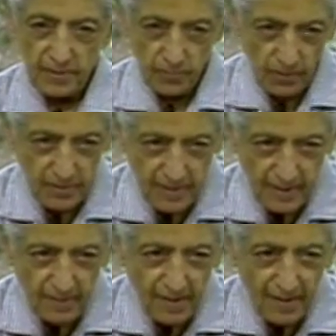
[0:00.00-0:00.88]
You want
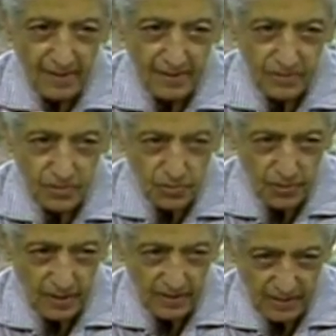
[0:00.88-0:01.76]
the
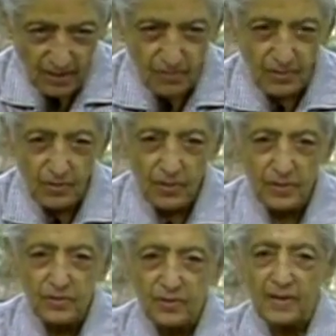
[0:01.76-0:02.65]
shall we go
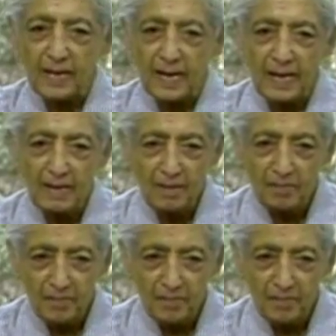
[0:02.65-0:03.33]
into it again?